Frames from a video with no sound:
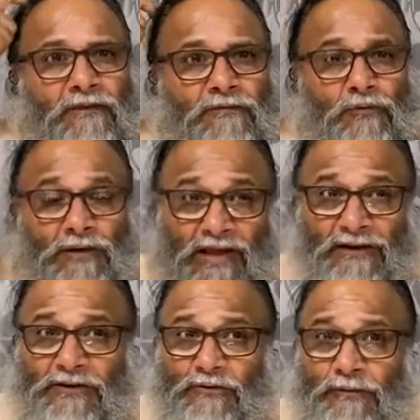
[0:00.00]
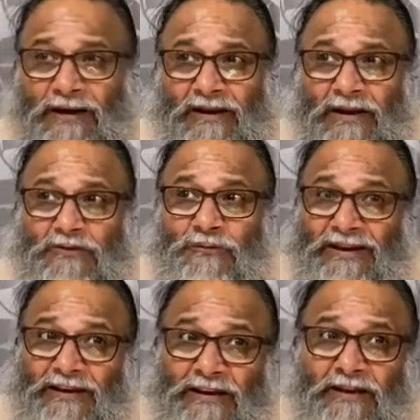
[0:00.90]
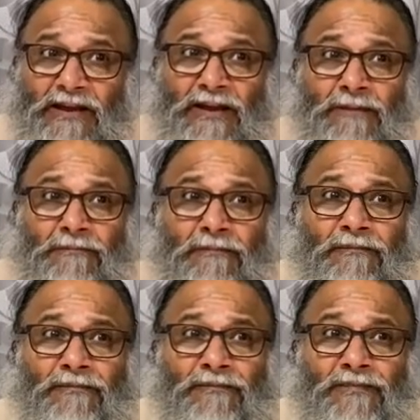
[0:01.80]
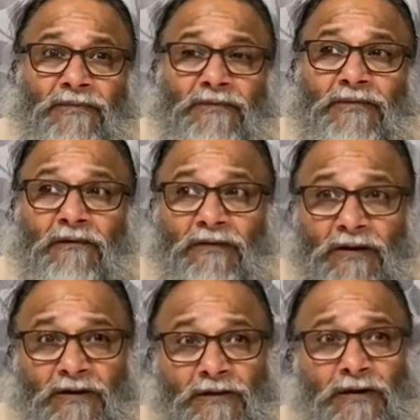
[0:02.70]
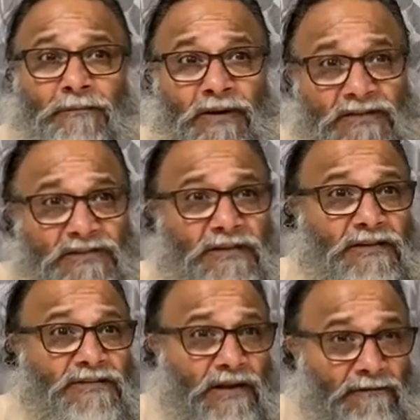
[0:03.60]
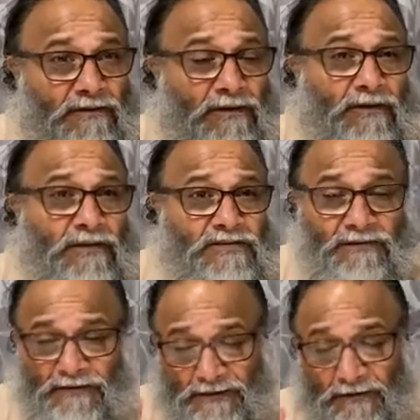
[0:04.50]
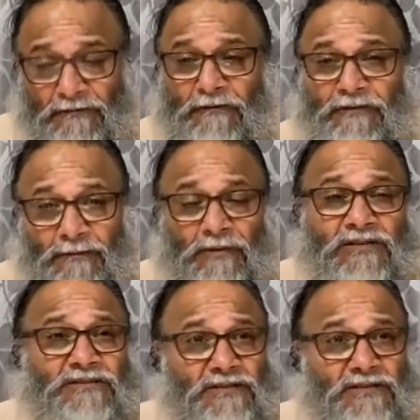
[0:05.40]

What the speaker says: So Gyaneshwar Maharaj, when he came 700 plus years after, 750 plus